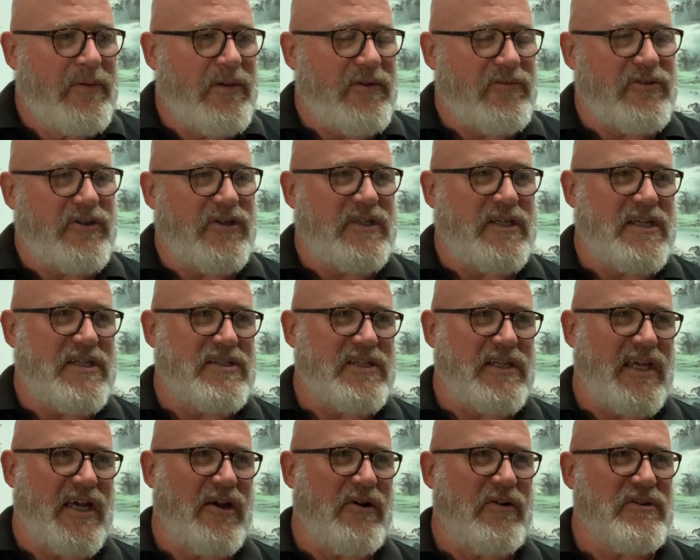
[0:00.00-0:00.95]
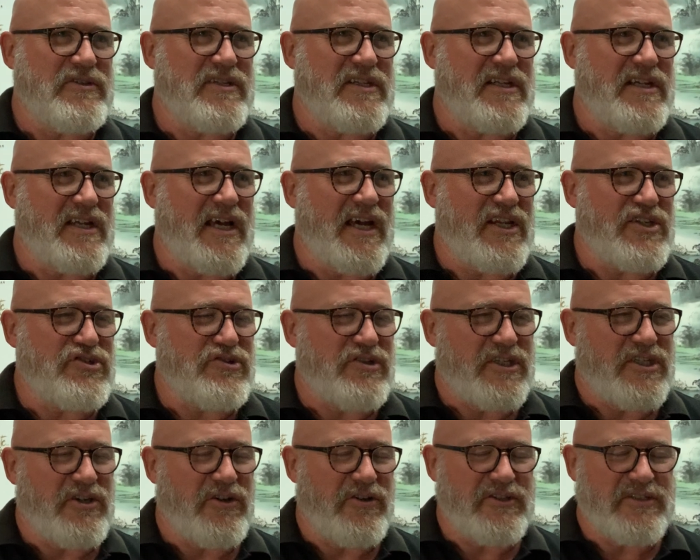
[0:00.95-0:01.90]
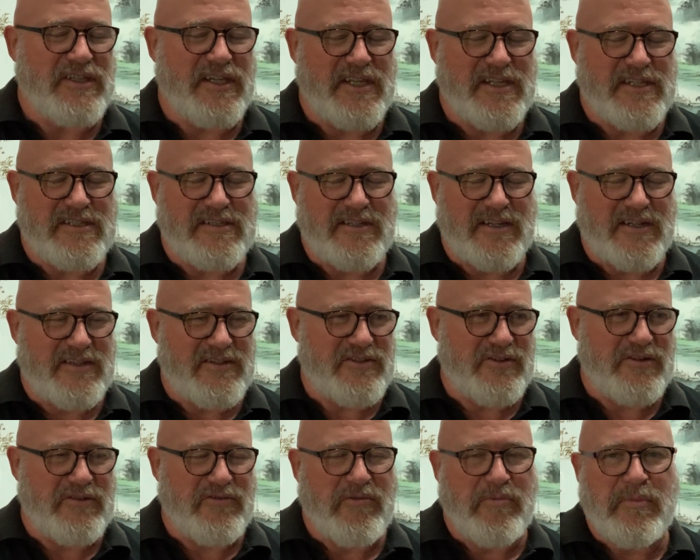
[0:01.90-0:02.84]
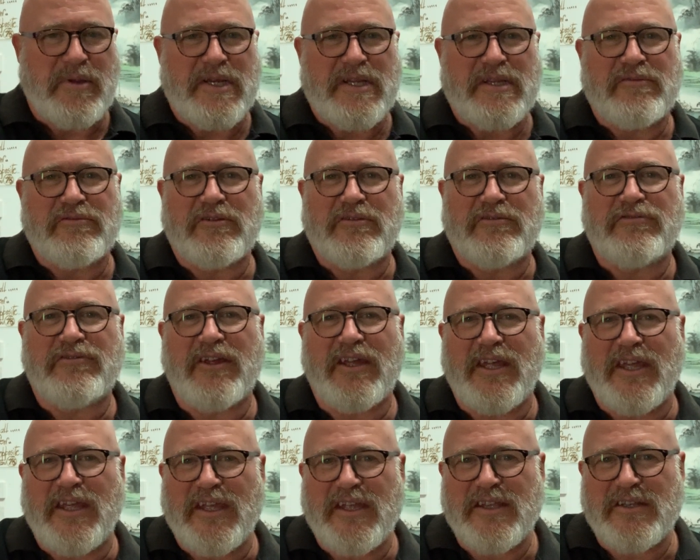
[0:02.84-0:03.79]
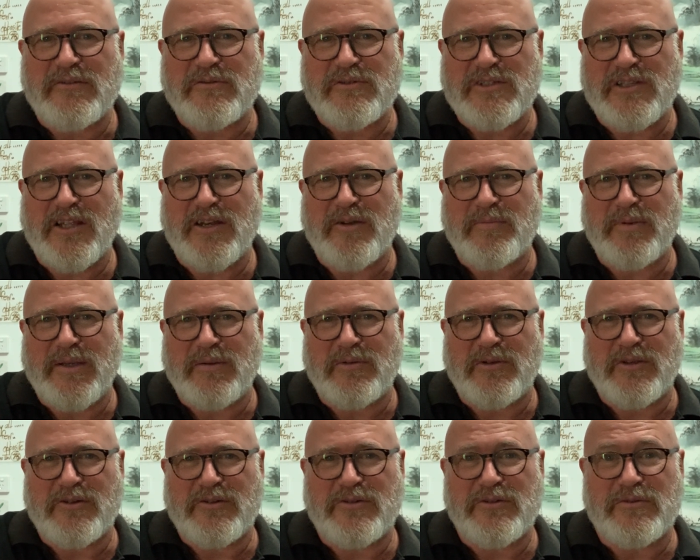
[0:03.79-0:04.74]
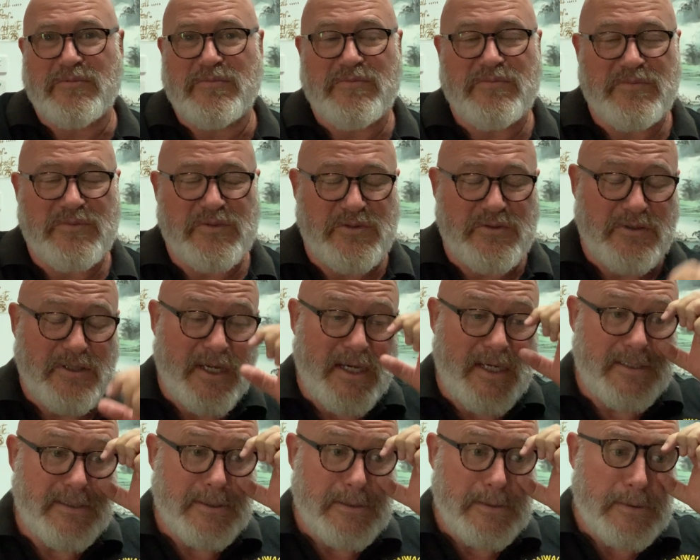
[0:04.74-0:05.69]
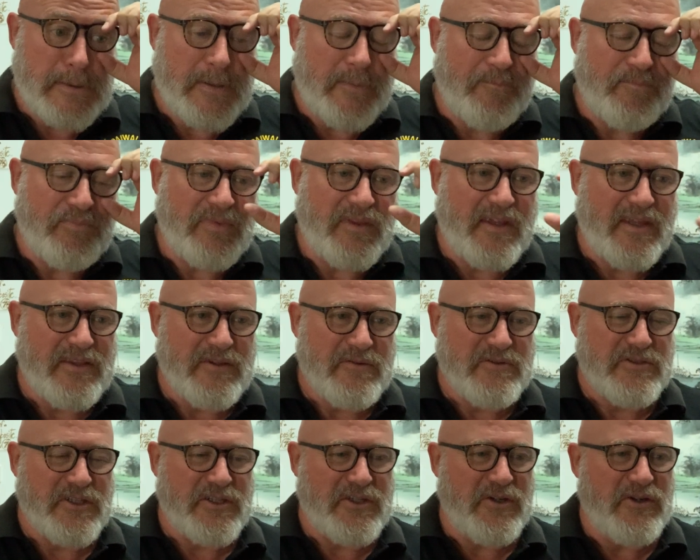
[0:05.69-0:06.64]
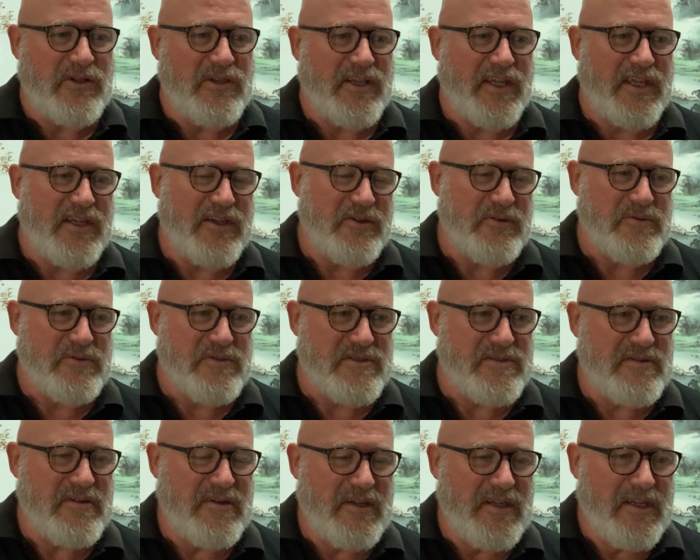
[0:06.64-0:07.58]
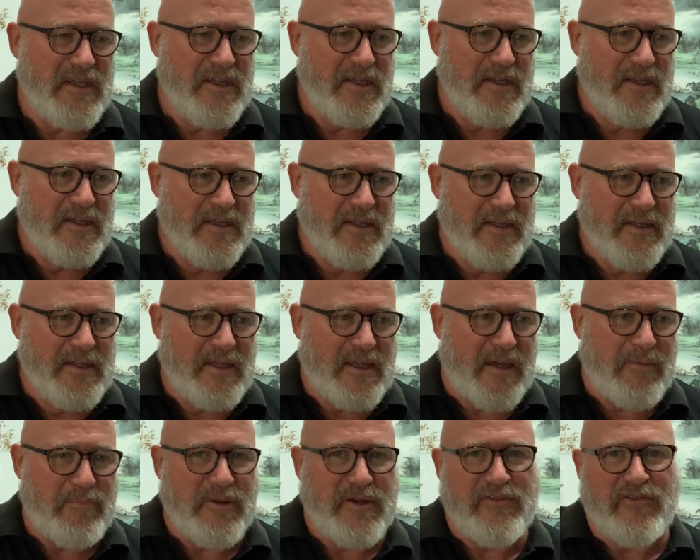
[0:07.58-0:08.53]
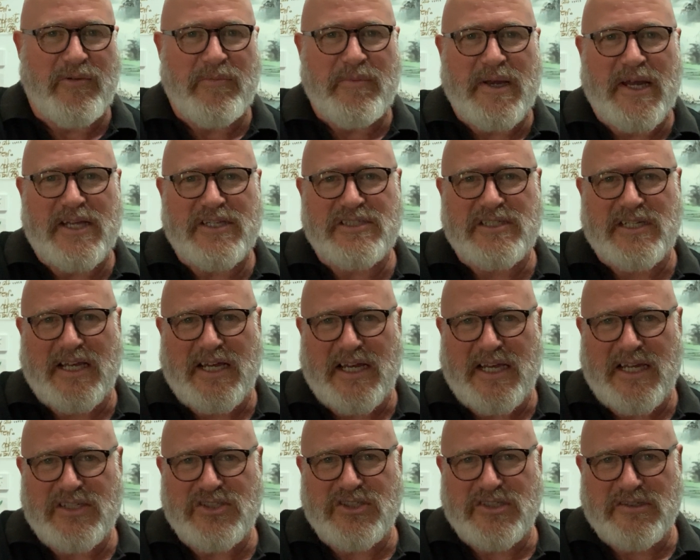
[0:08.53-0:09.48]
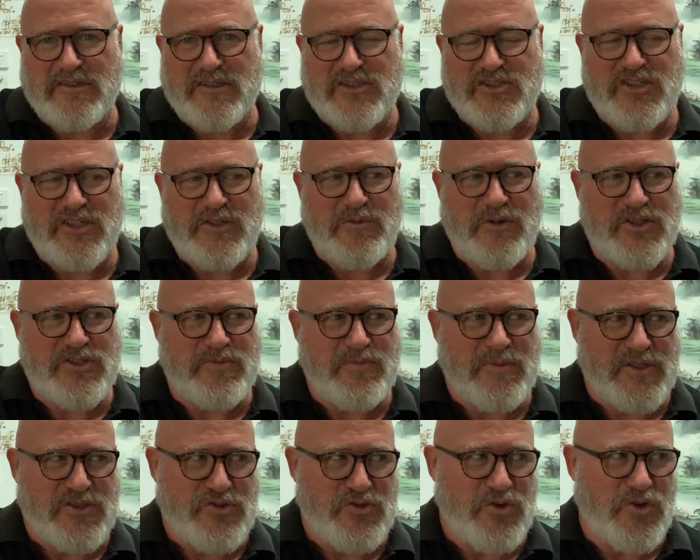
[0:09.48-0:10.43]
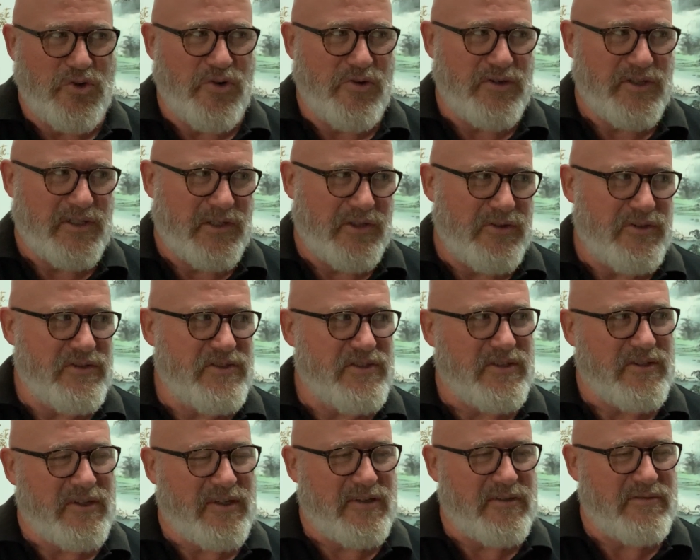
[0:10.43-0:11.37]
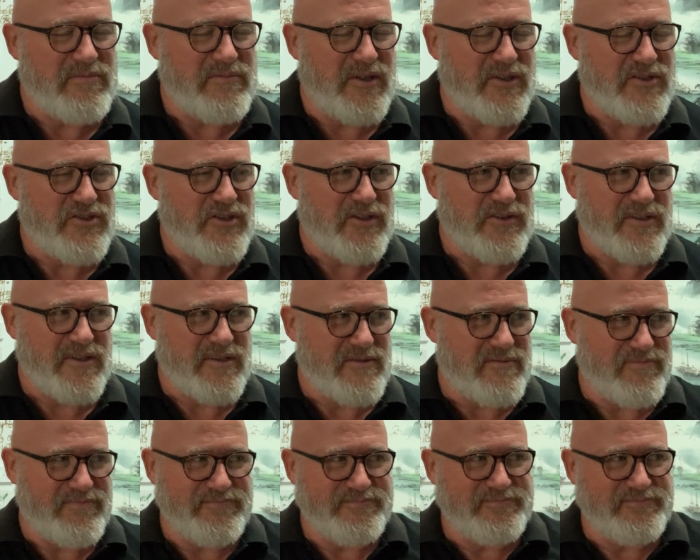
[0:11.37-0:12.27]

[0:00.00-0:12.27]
A few years ago, I was in an archery contest at a sort of a medieval fair, and there was a lot of people who were good archers, and there was a girl there who was a bit of a master archer, and she watched me draw and loose, and I shot this